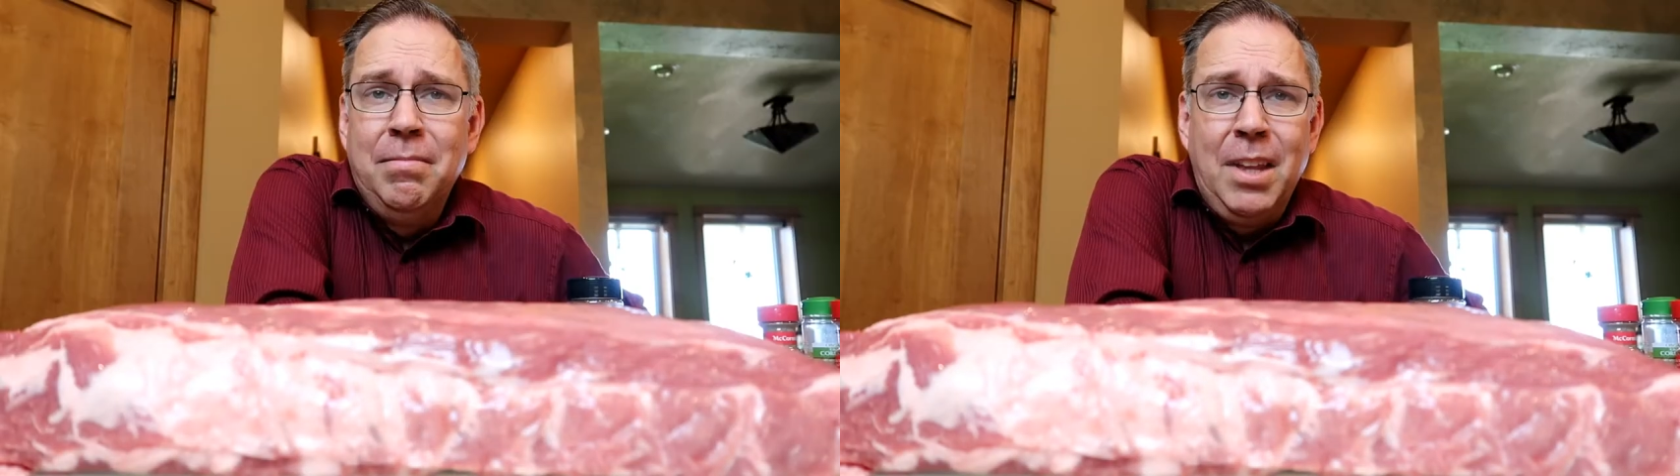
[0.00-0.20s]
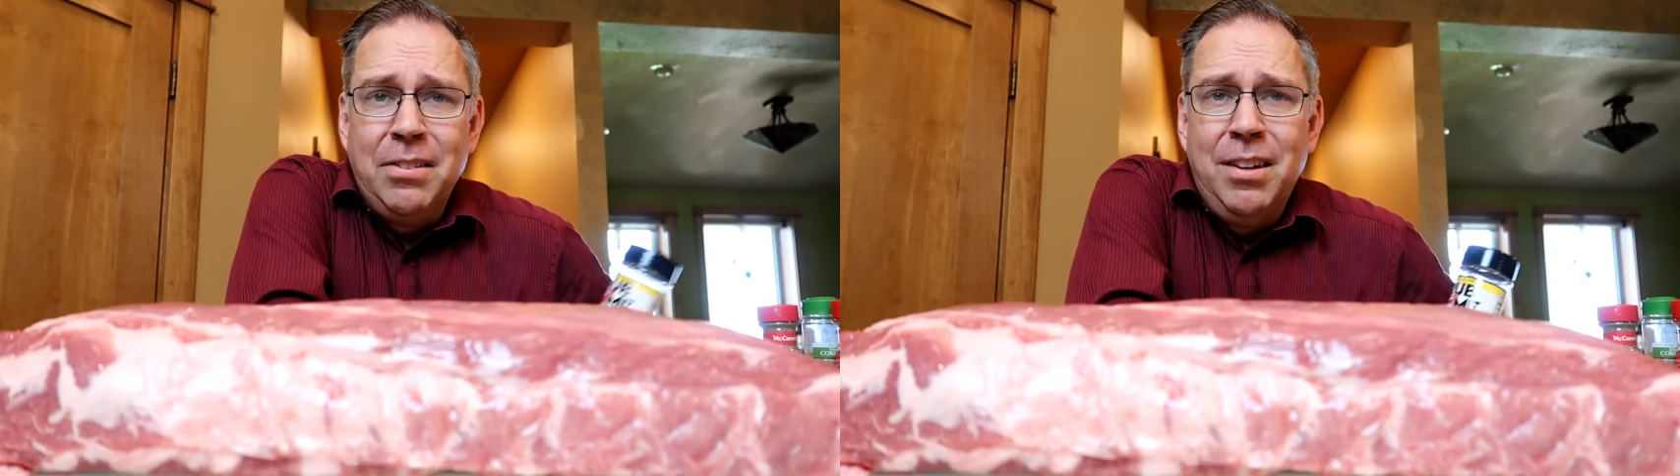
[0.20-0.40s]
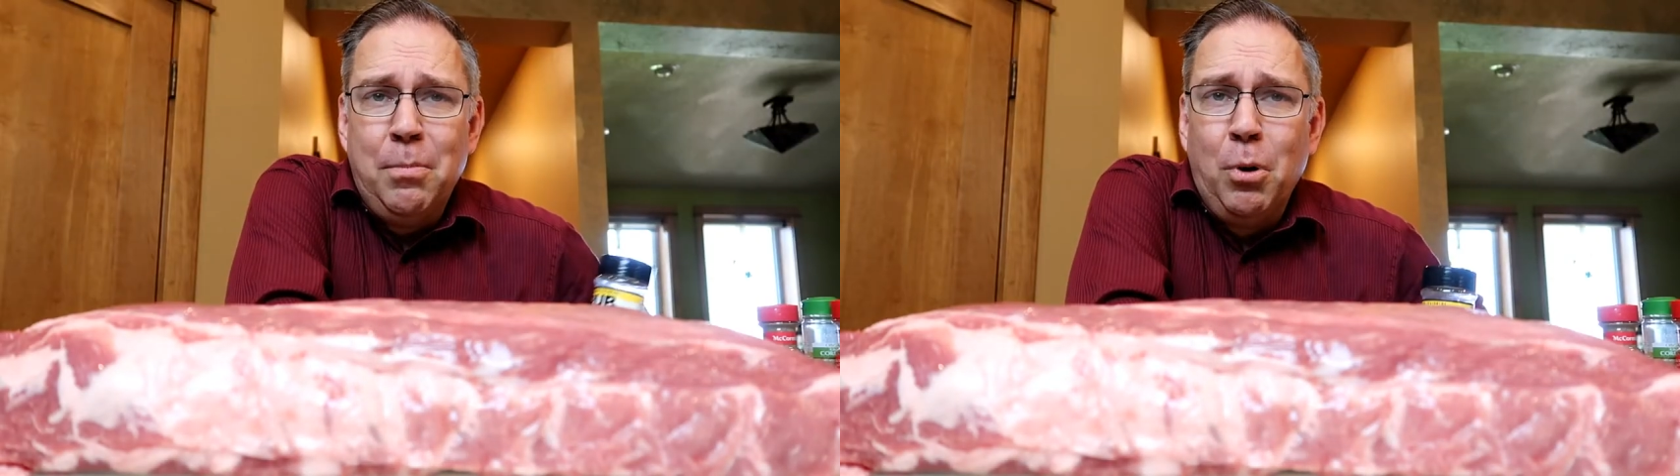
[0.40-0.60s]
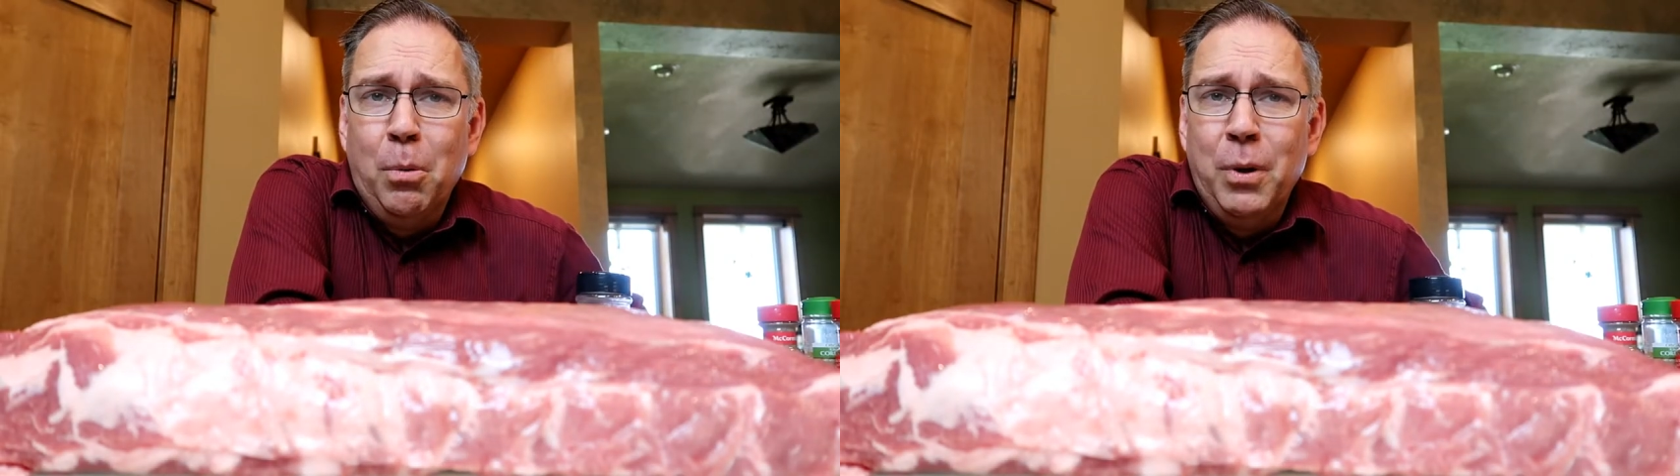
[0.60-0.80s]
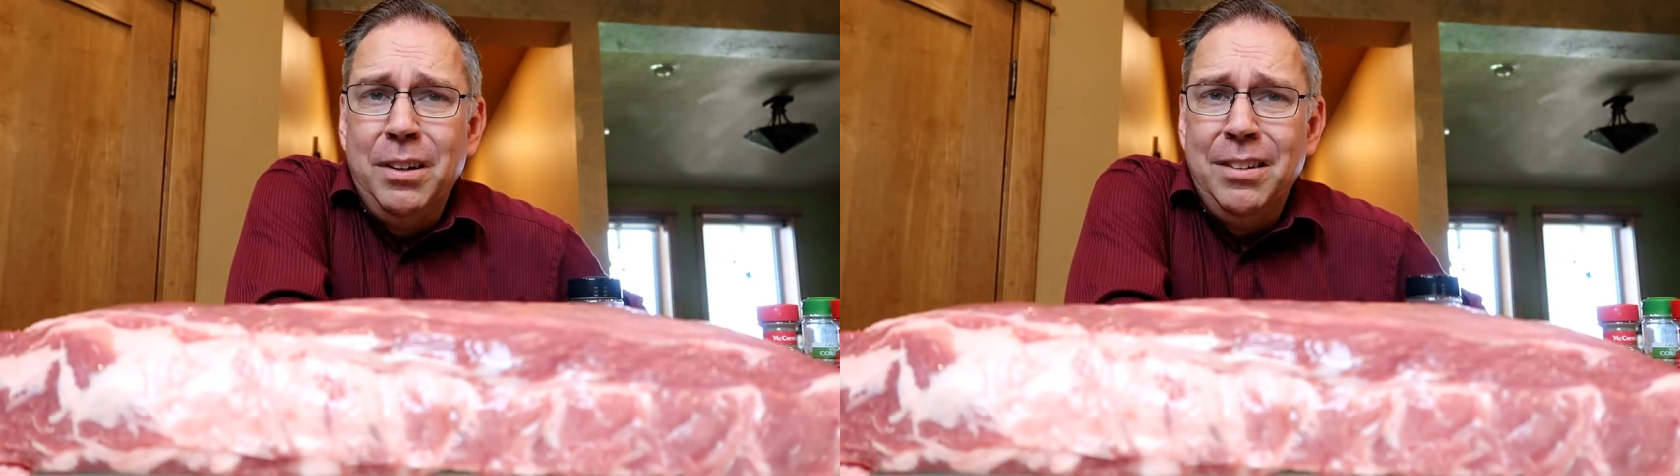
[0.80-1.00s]
That's not
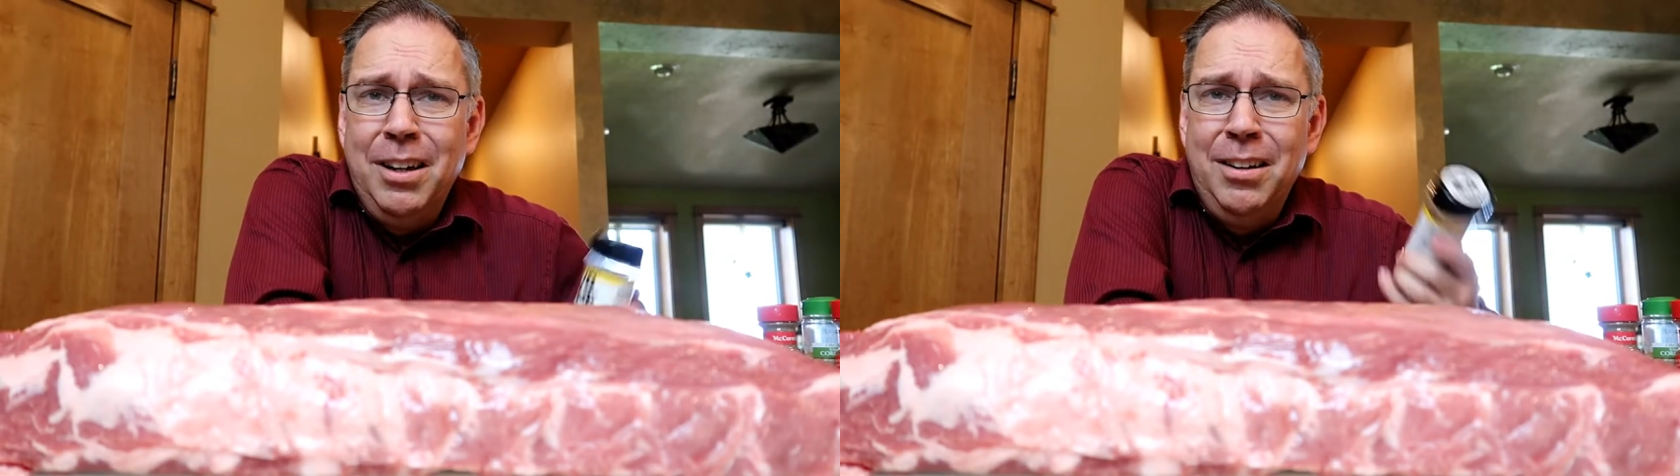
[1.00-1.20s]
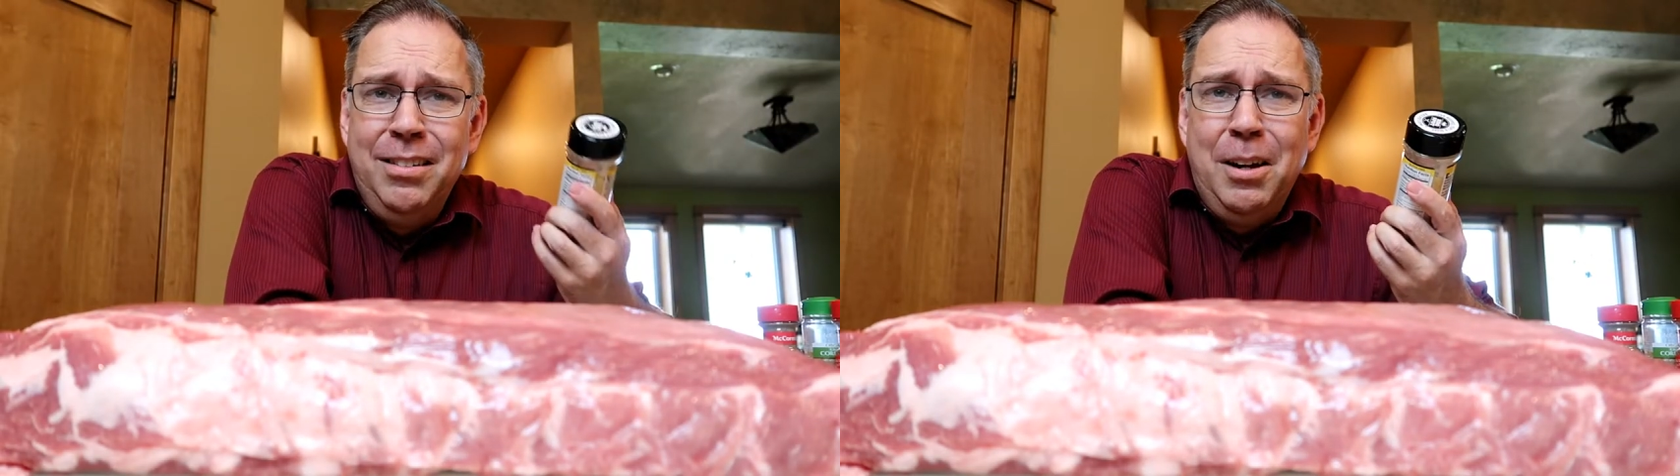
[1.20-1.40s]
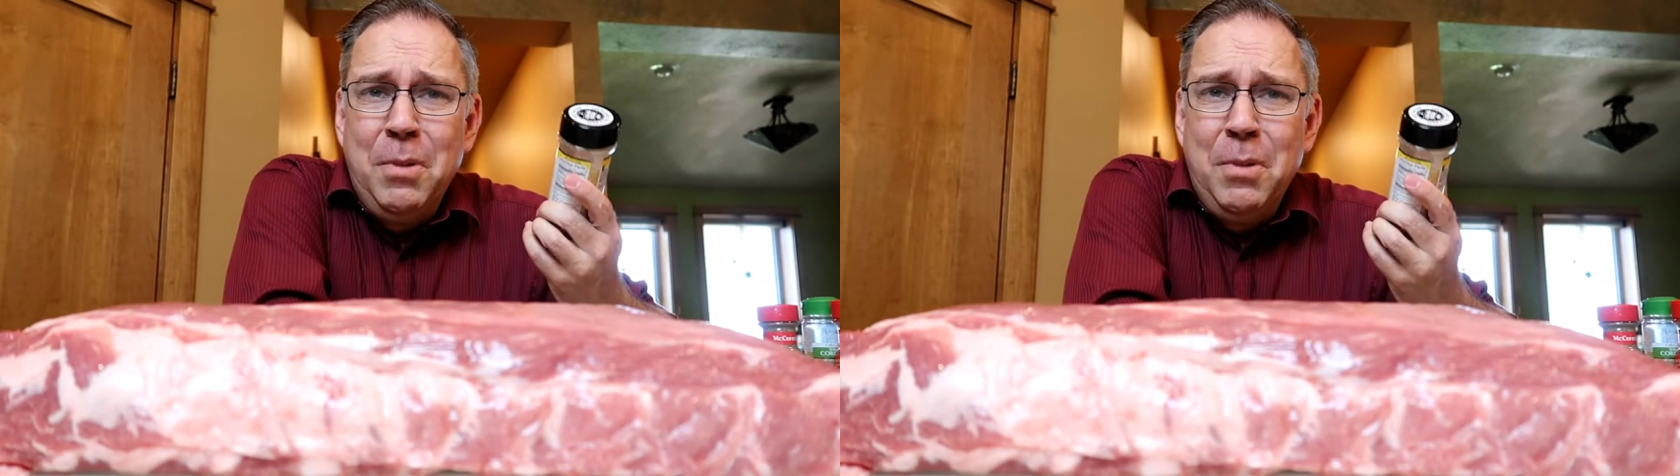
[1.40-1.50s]
appropriate. I'm